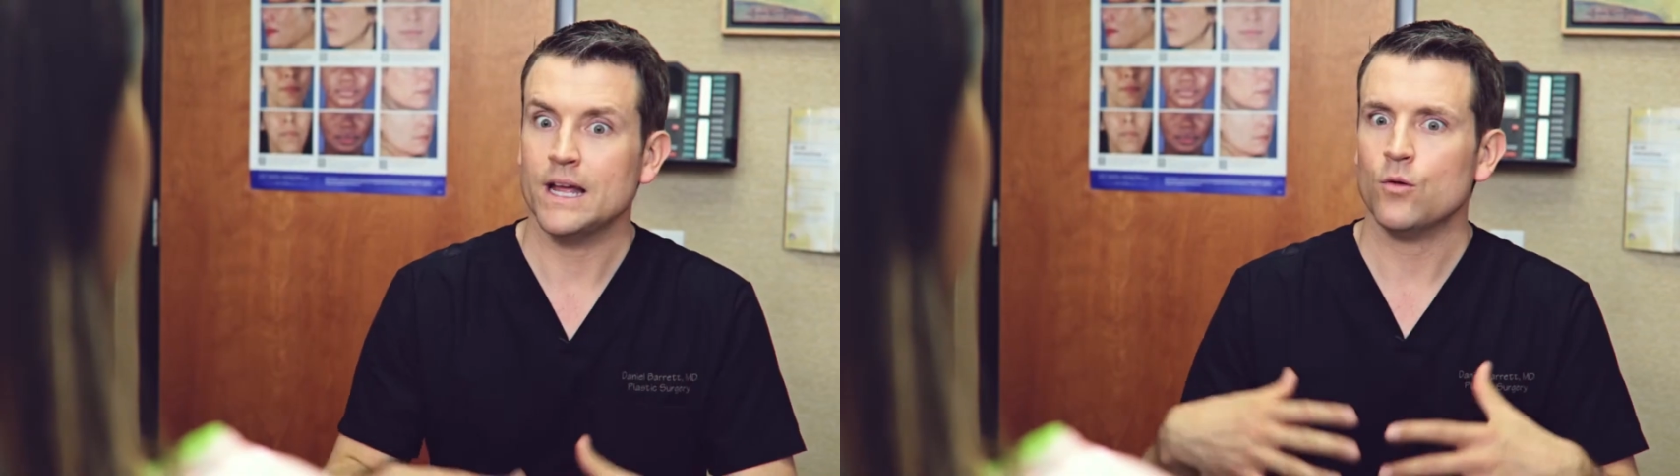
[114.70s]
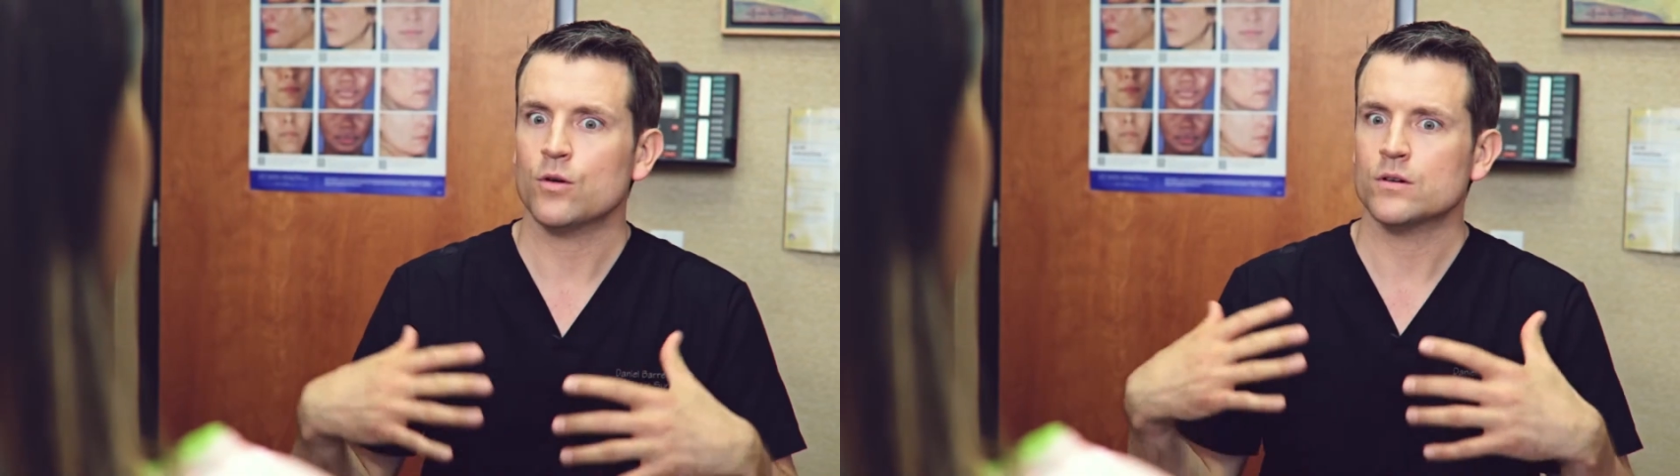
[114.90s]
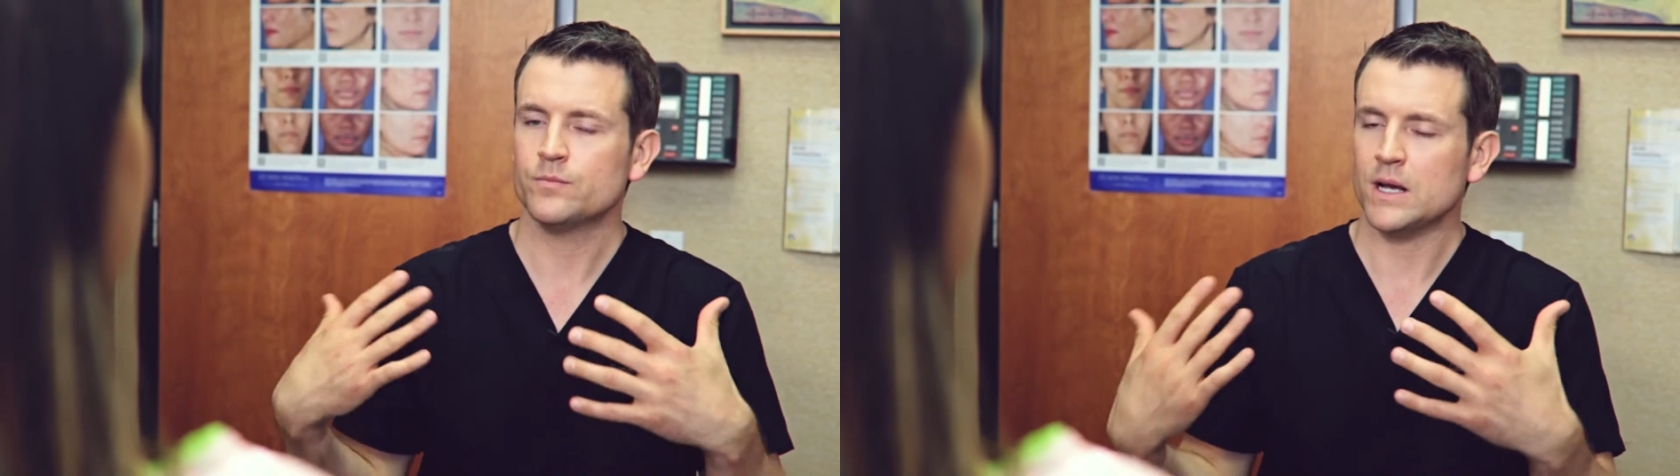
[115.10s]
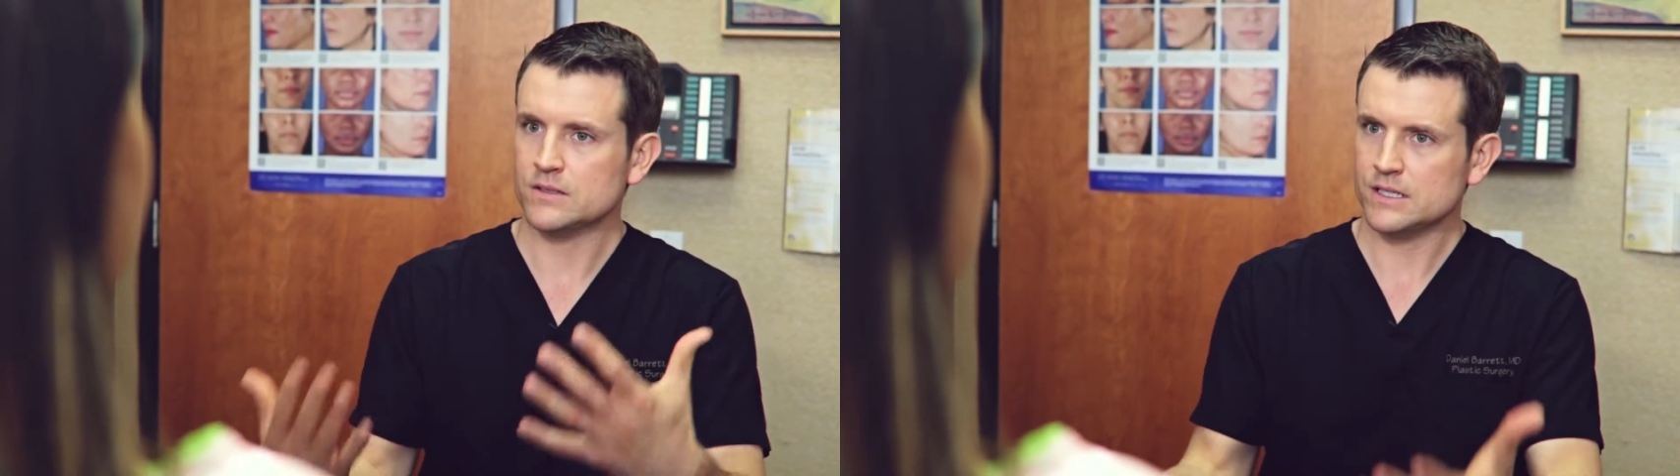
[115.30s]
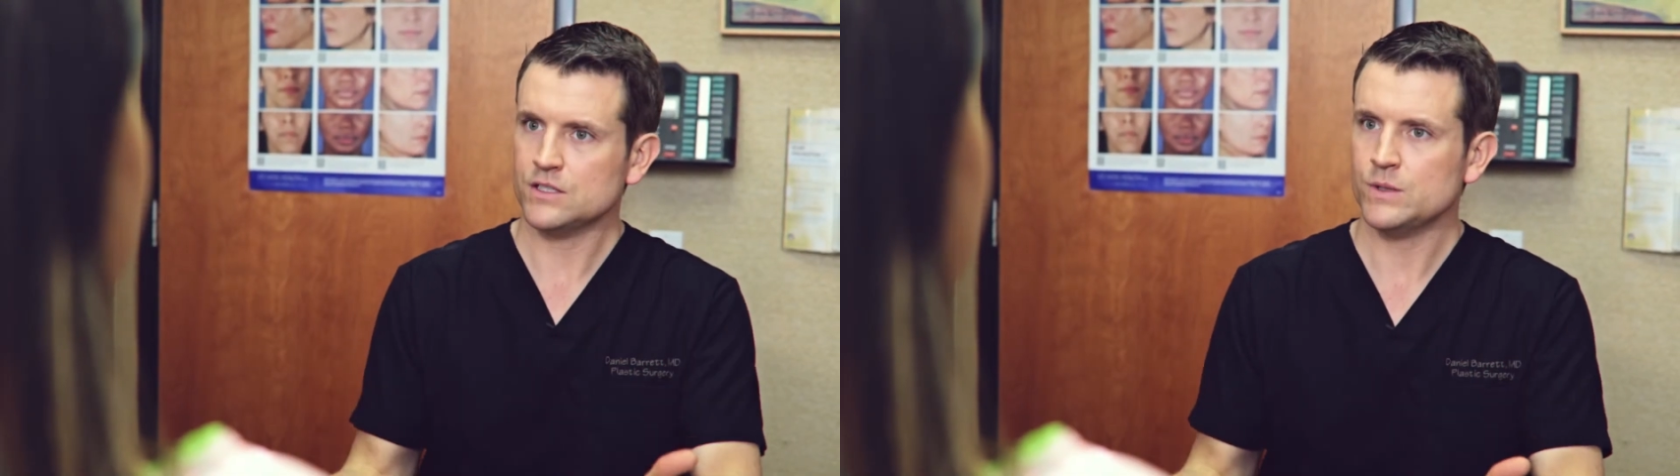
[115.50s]
now we're
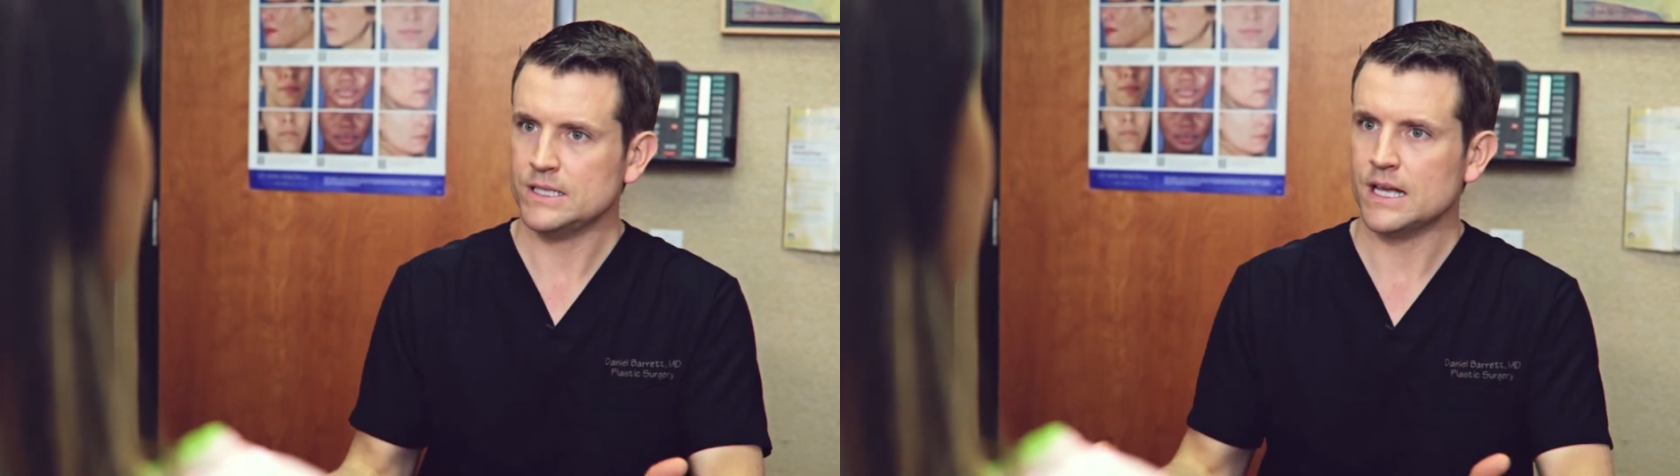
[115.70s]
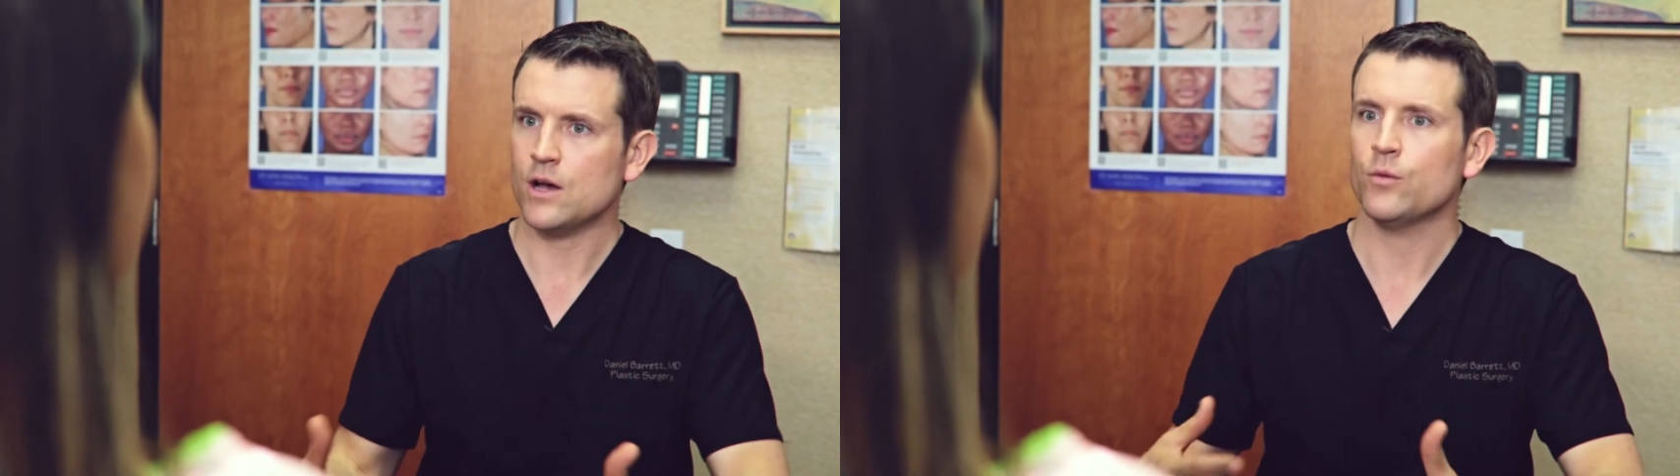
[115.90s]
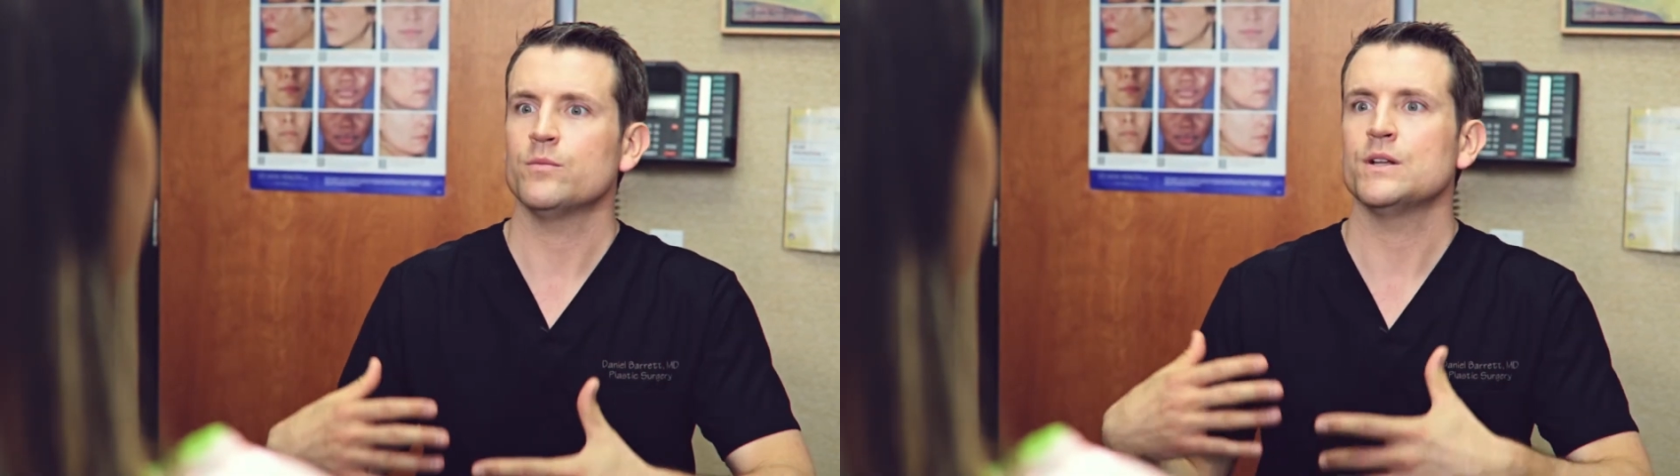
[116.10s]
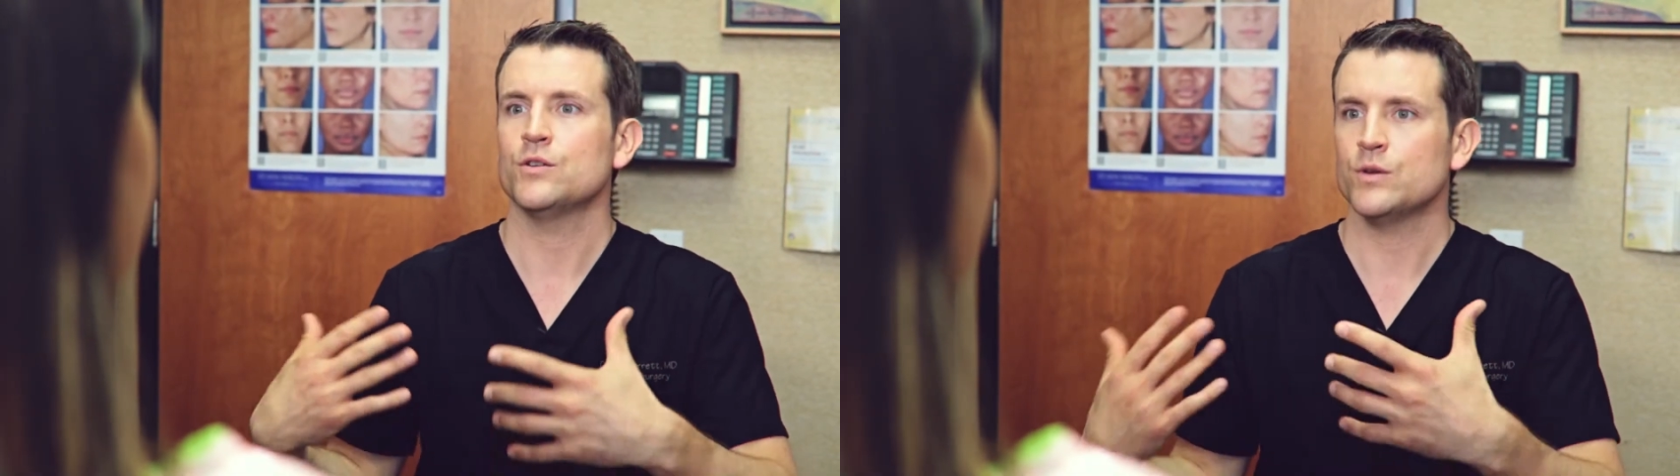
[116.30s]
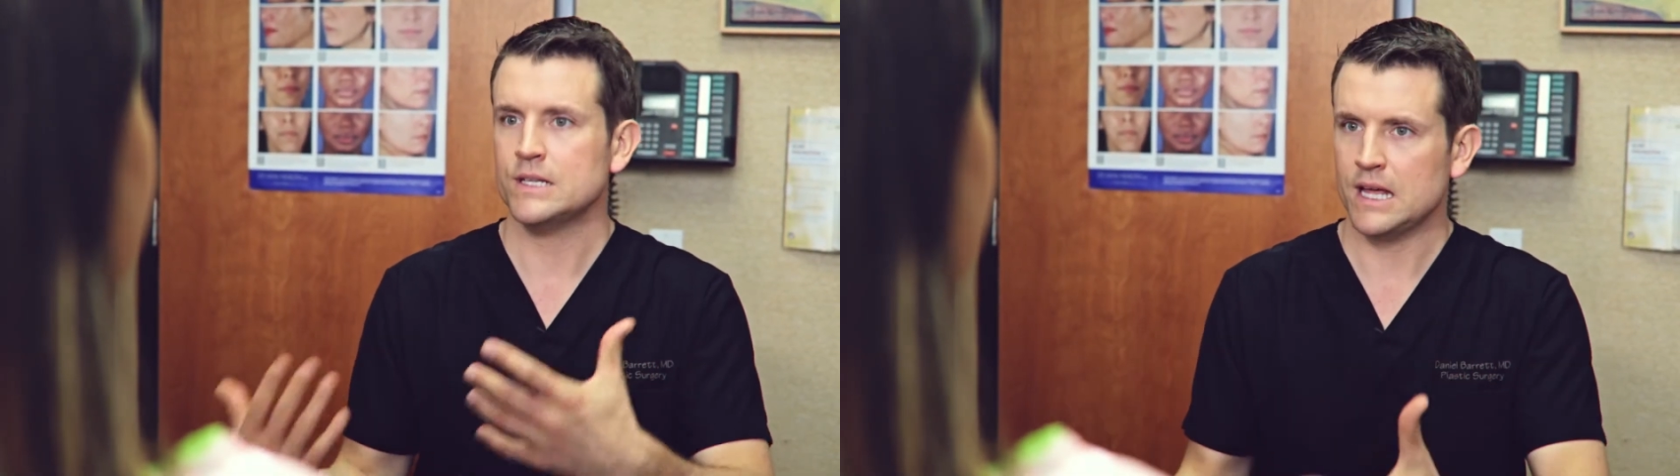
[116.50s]
about 6 weeks out. We've
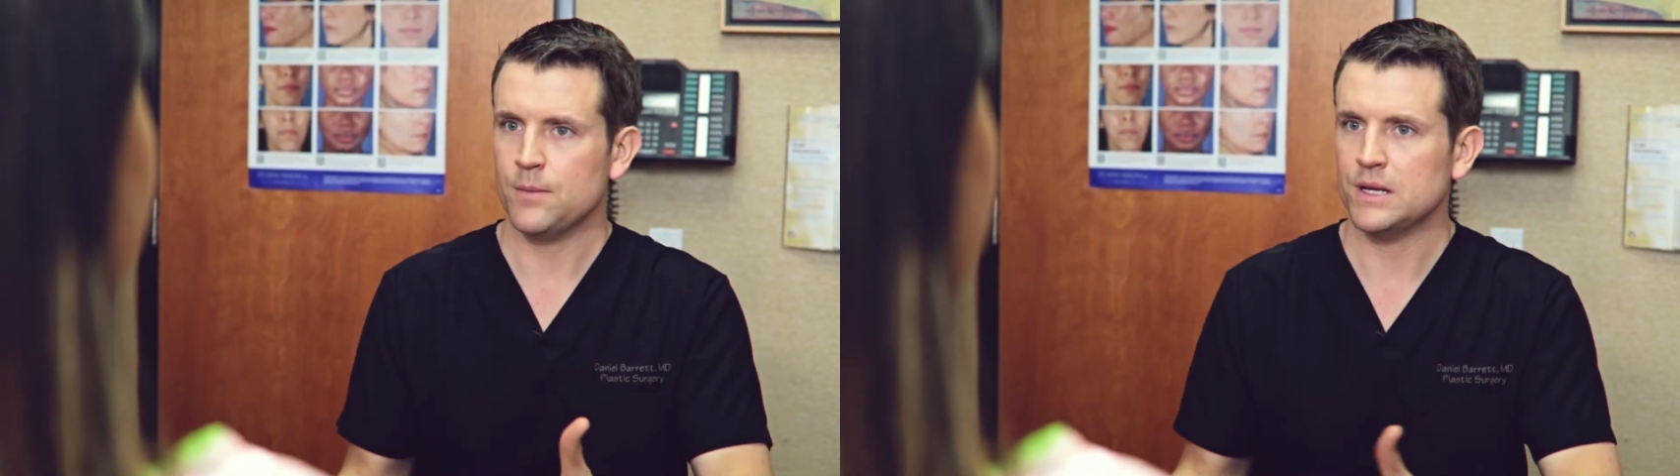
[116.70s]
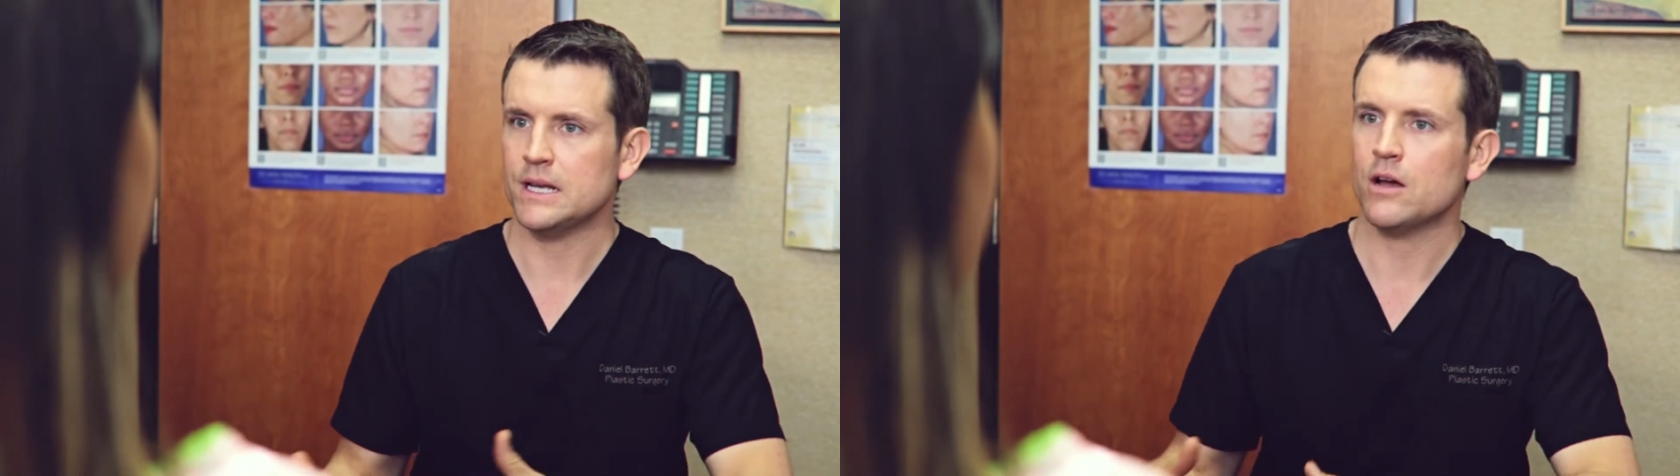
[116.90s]
been doing taping.